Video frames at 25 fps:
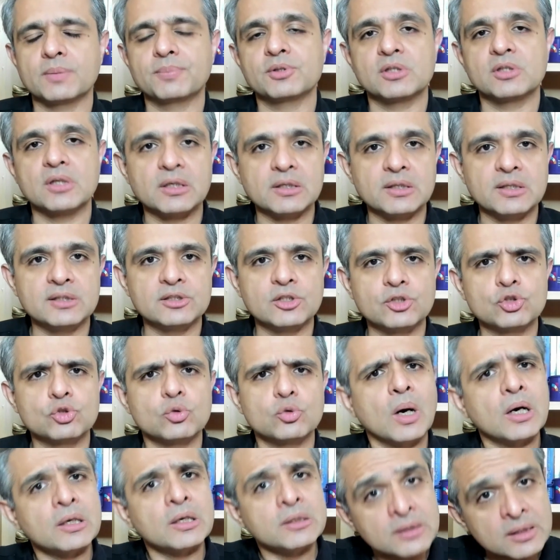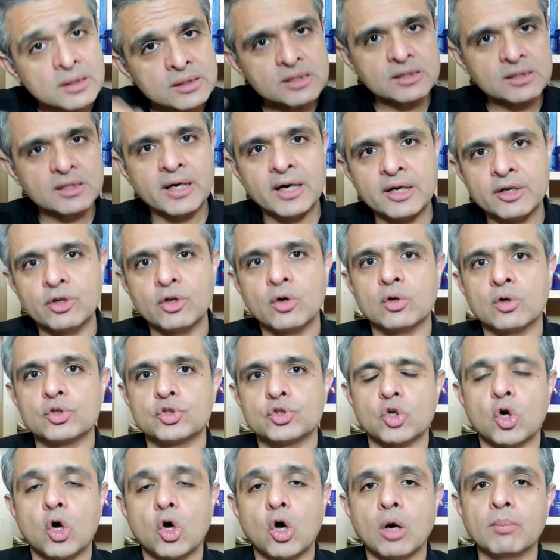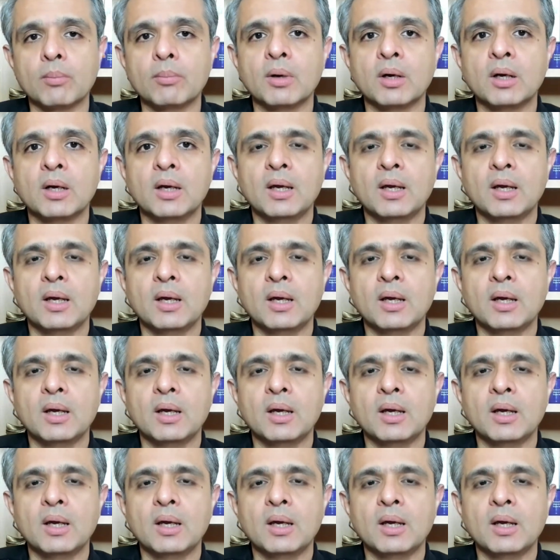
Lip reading: studies is to understand your job